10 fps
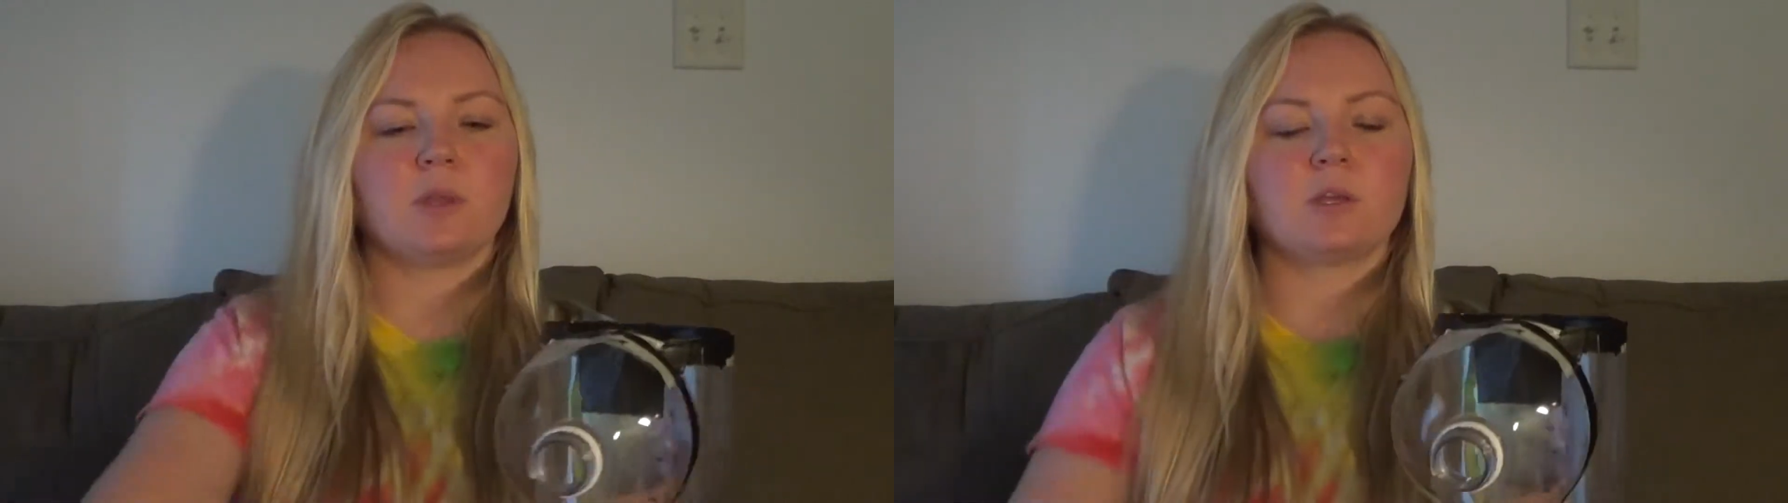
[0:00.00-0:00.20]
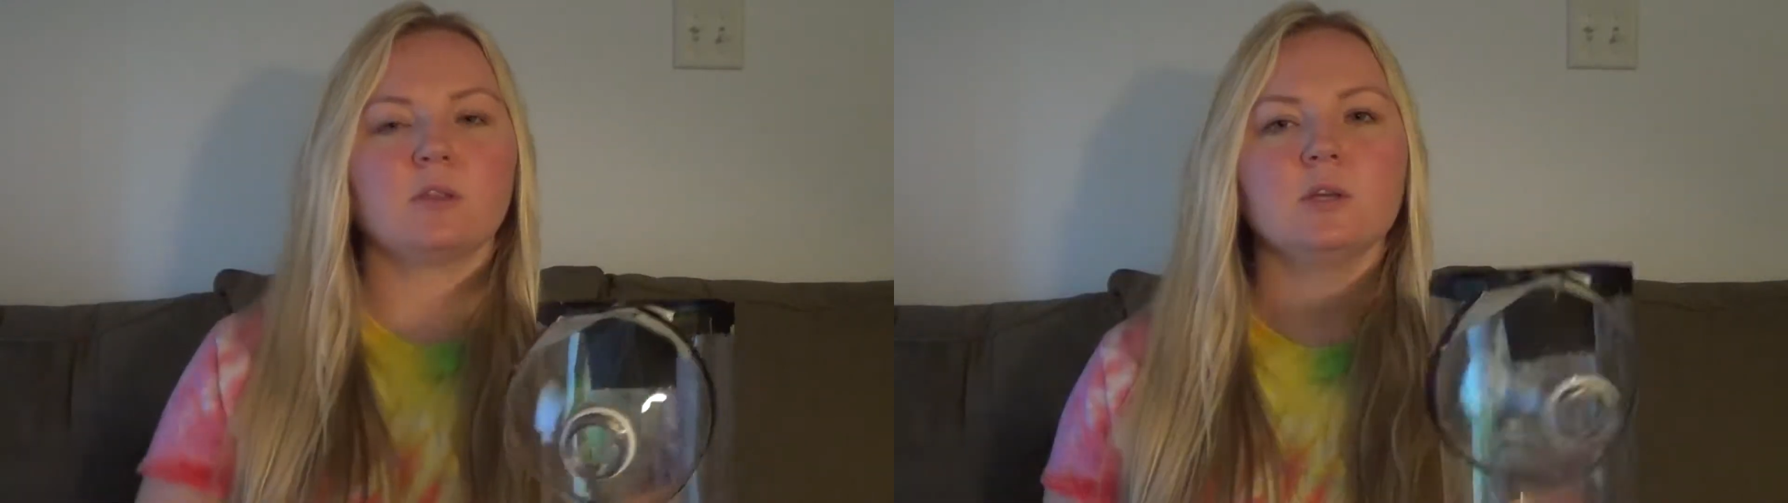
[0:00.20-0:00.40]

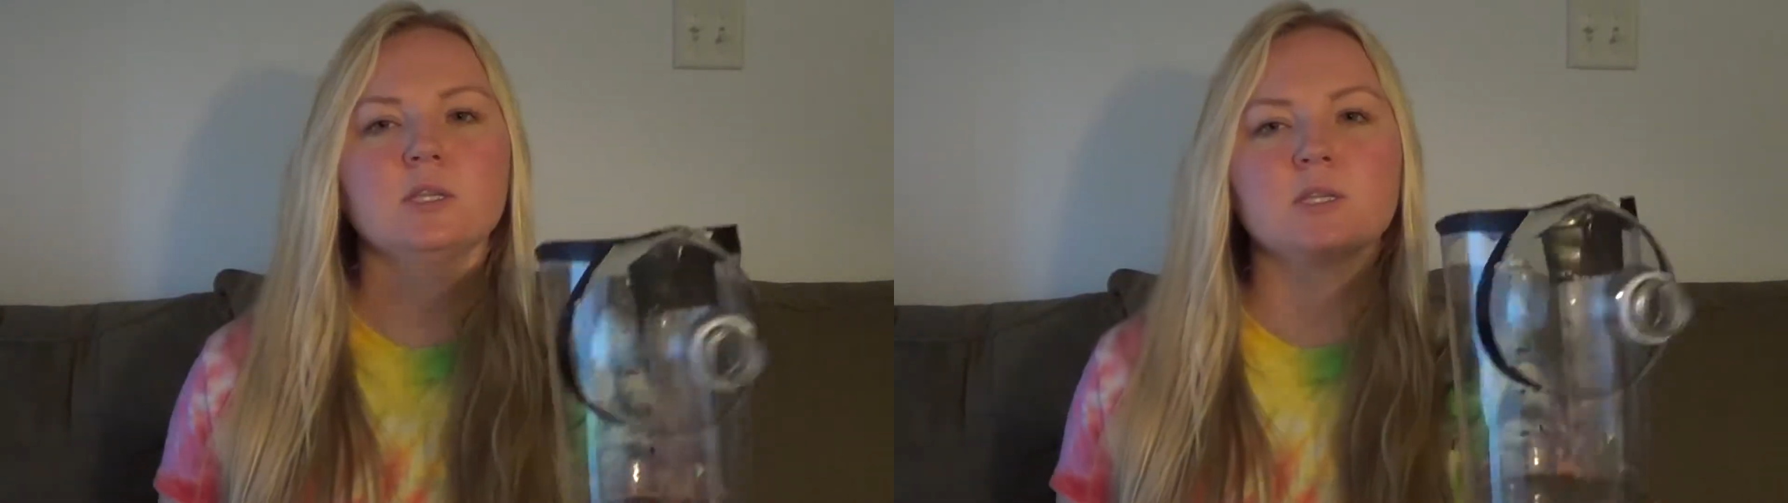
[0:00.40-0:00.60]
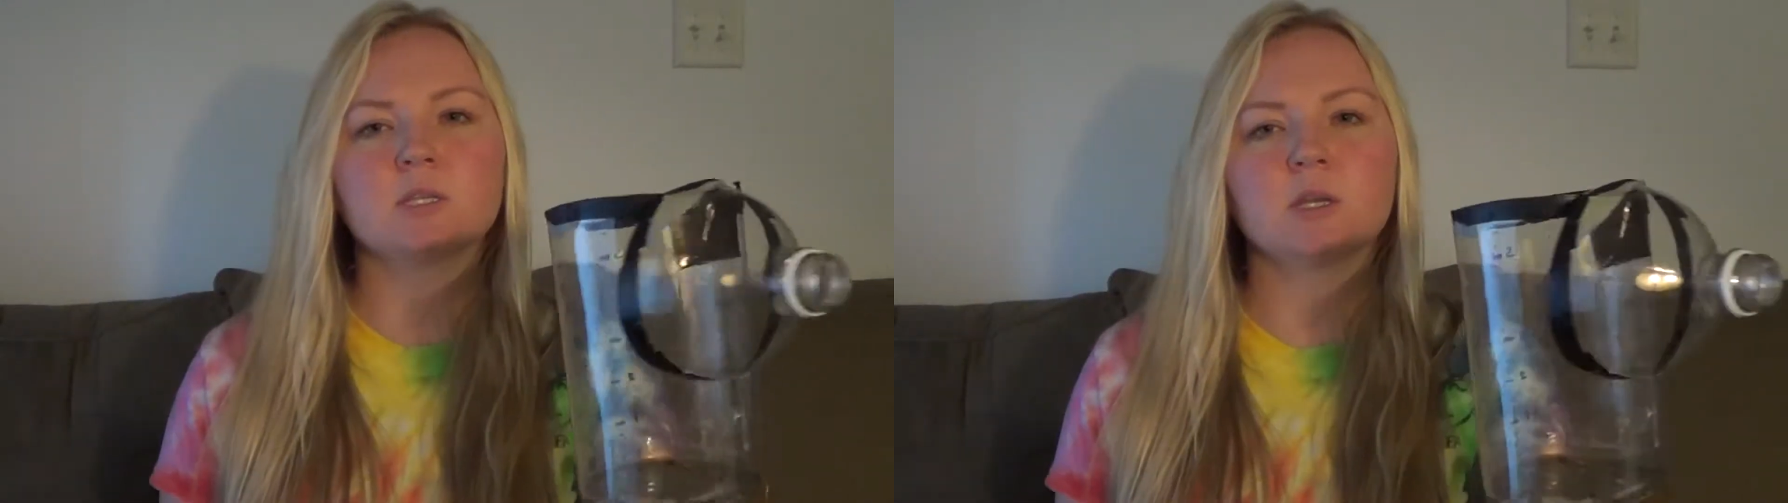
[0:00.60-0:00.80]
like
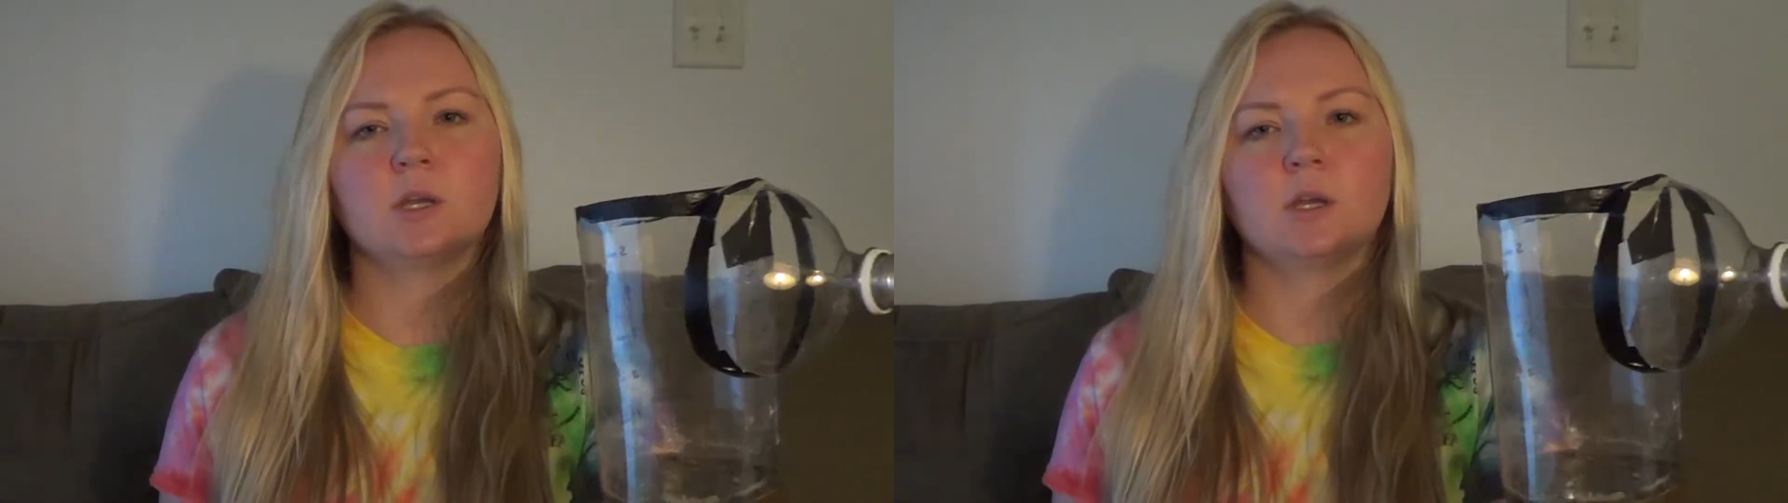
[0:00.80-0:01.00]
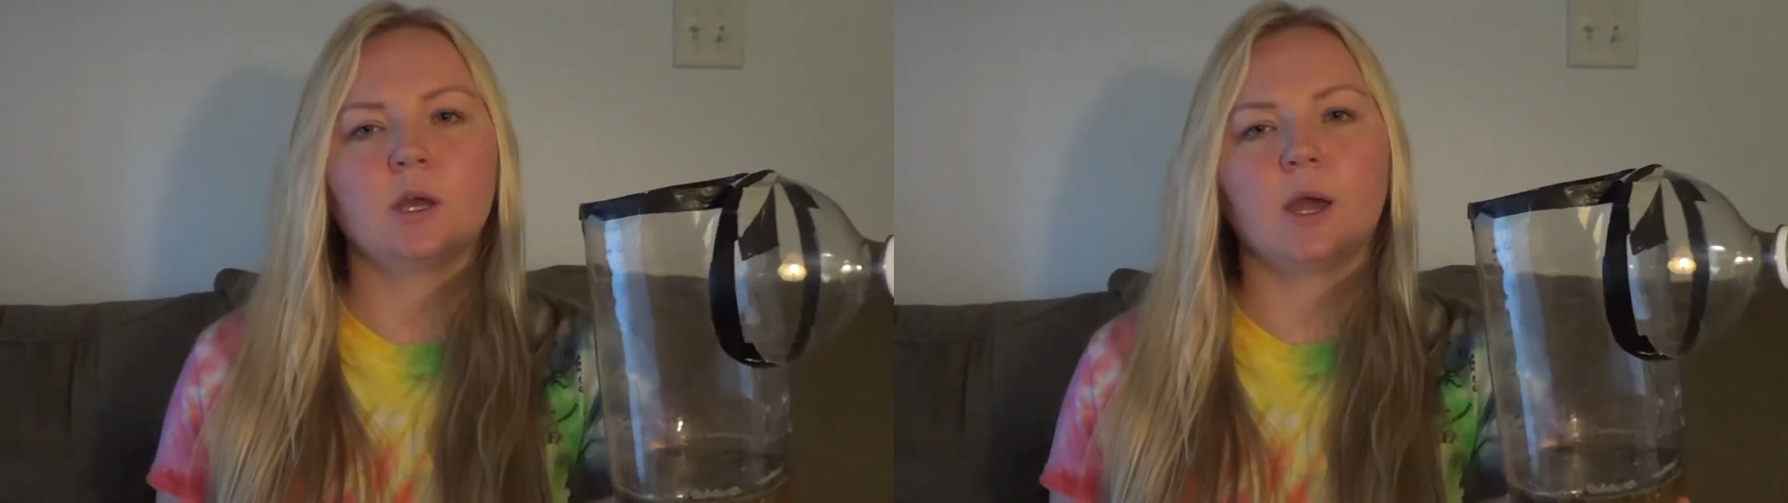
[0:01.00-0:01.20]
this,
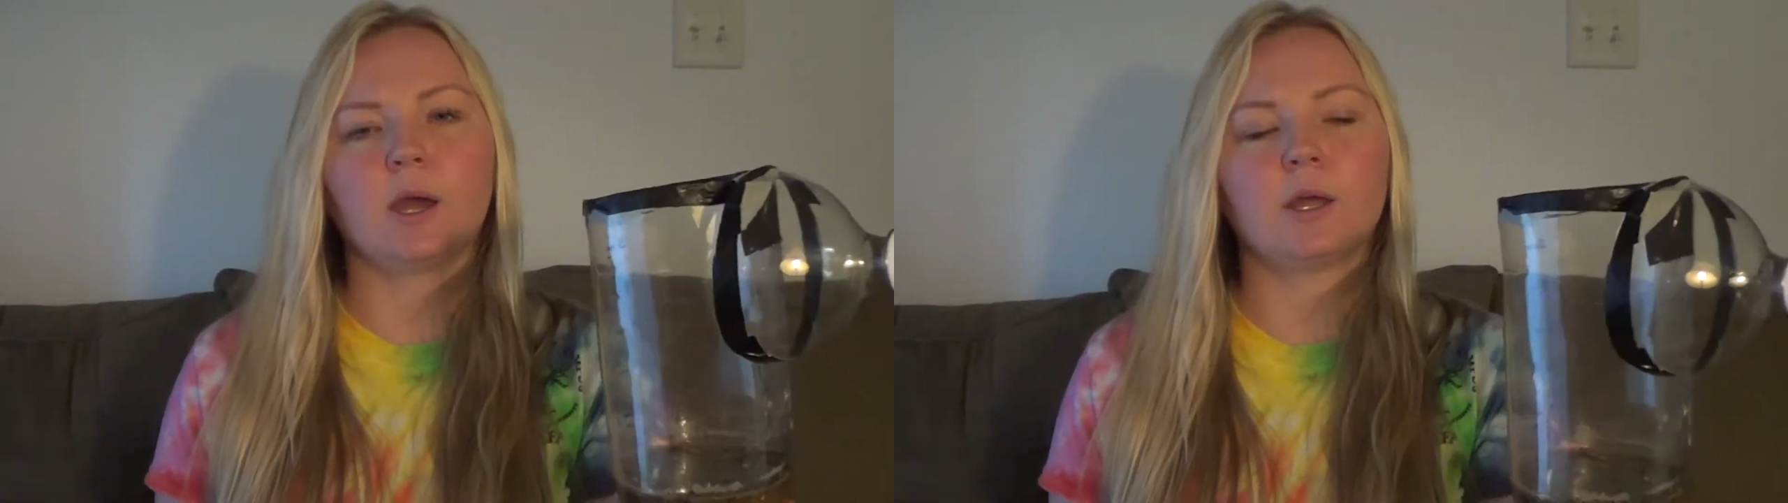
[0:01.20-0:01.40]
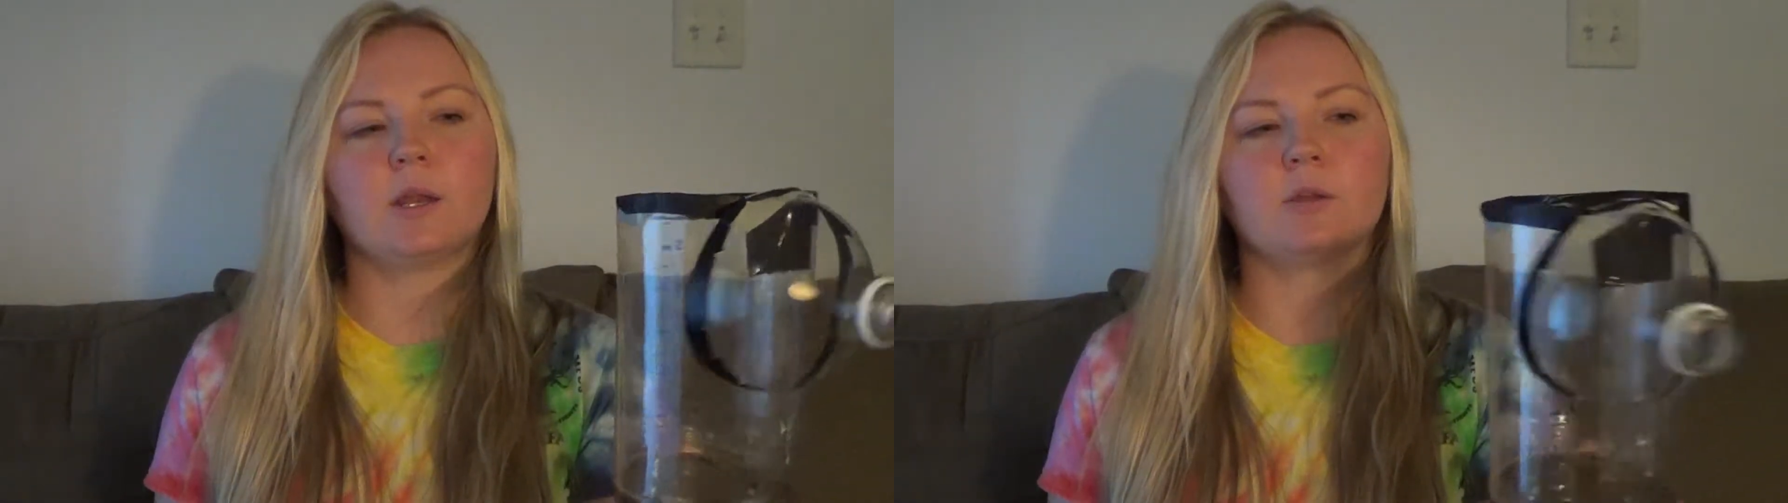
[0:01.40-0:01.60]

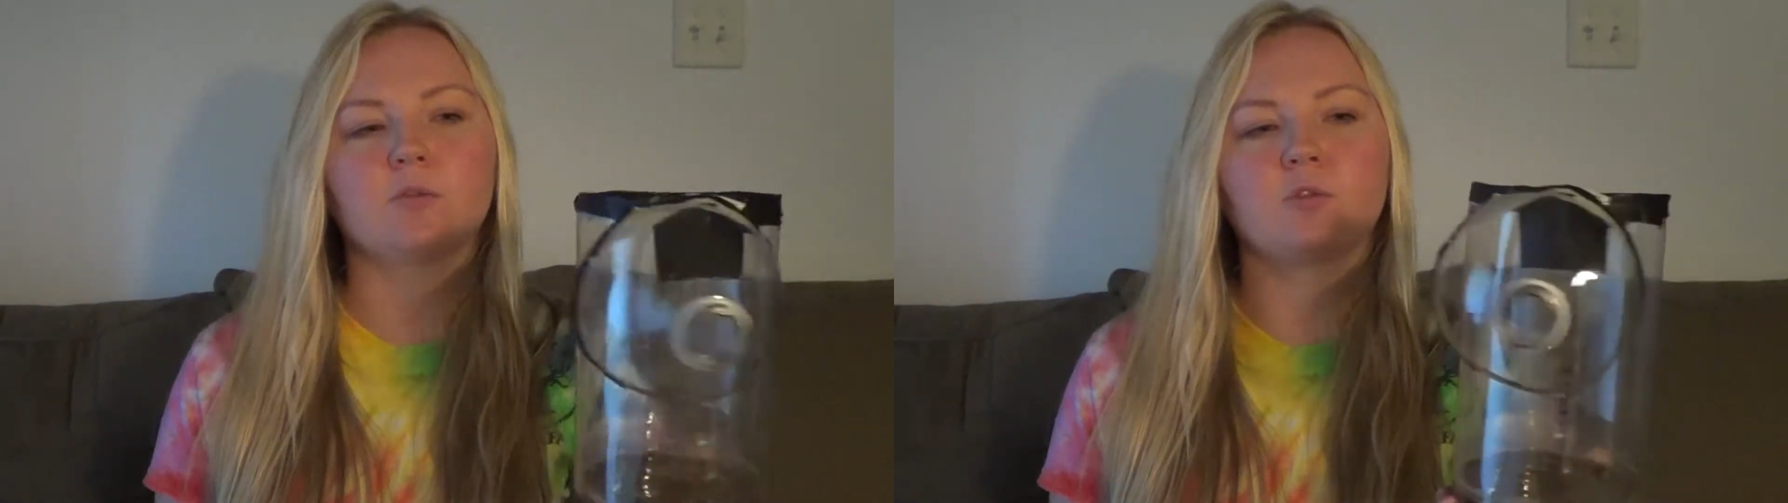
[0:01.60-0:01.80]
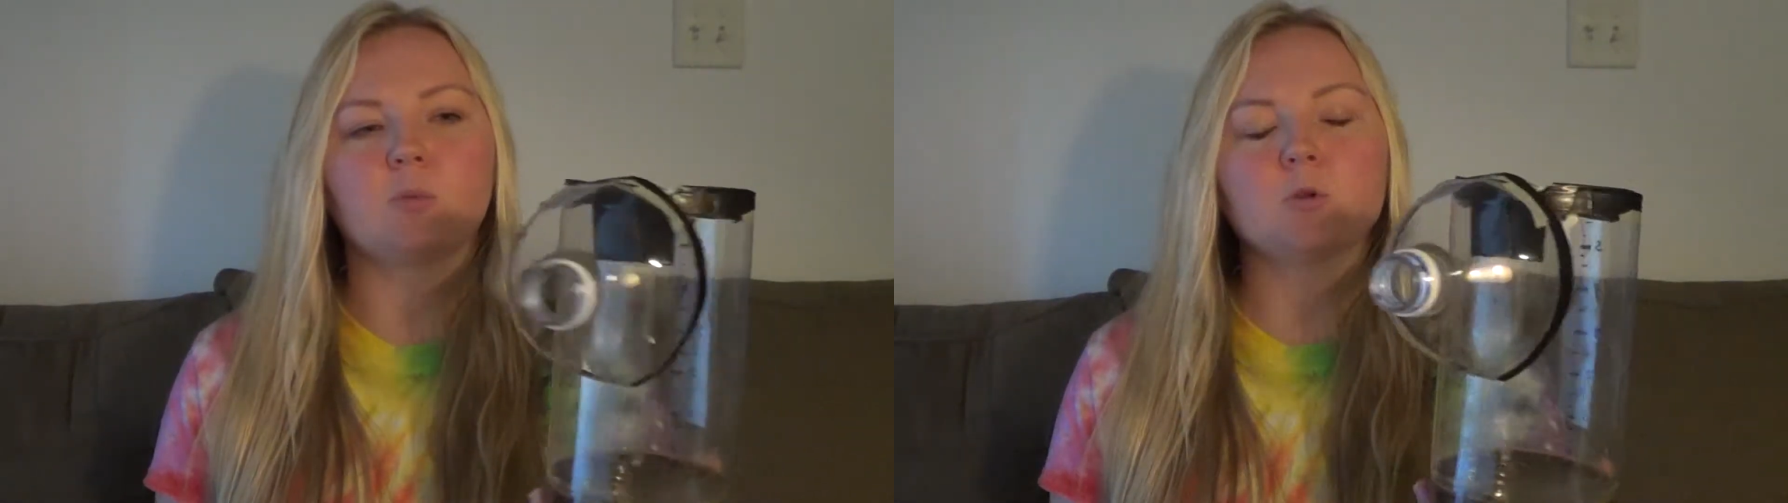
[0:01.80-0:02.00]
and
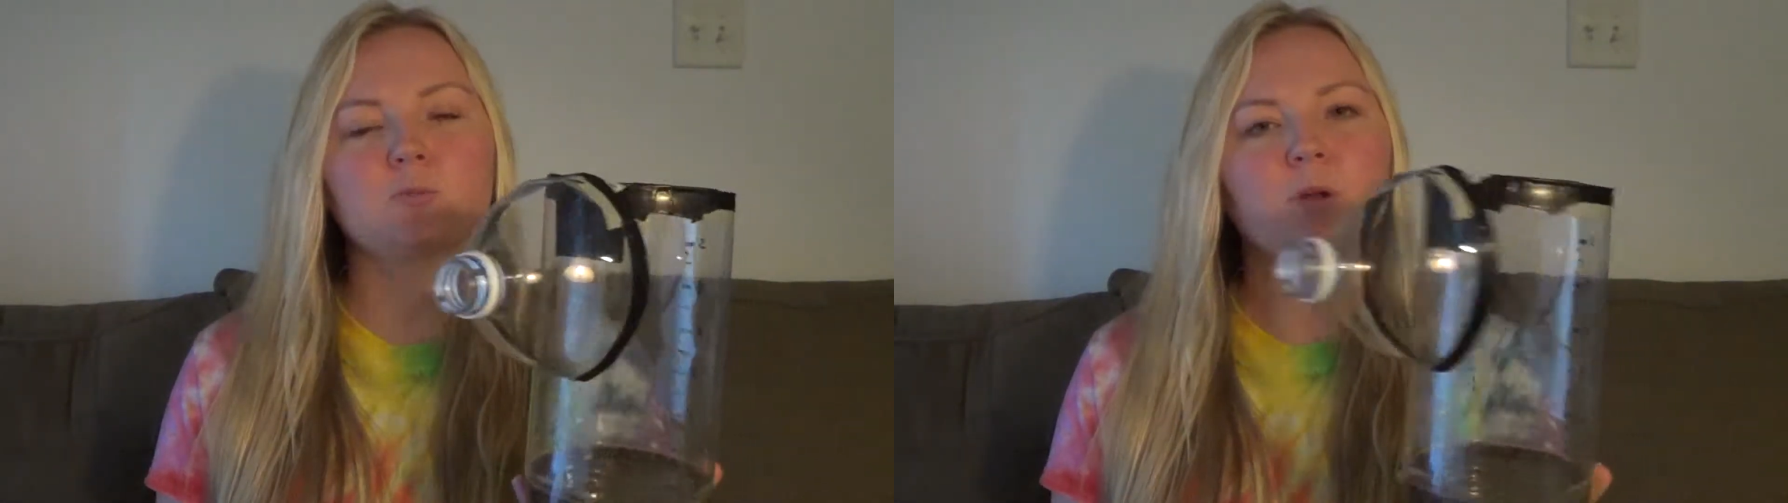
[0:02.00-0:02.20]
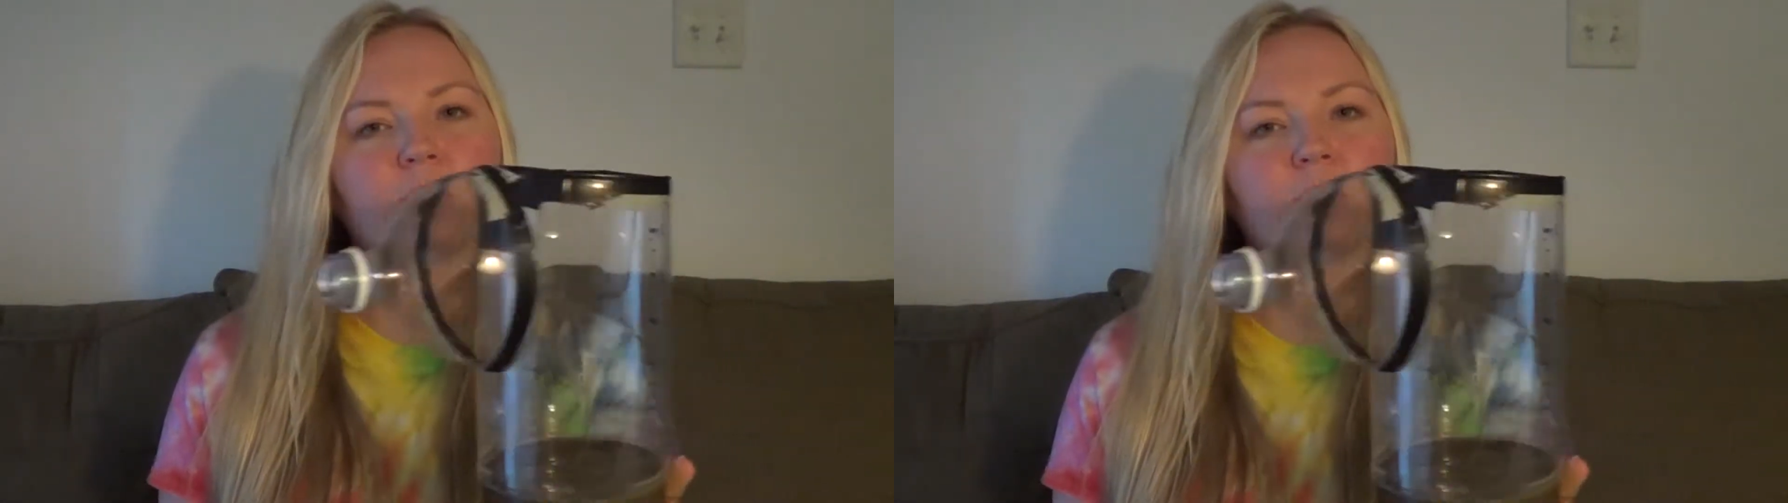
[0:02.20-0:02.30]
for the most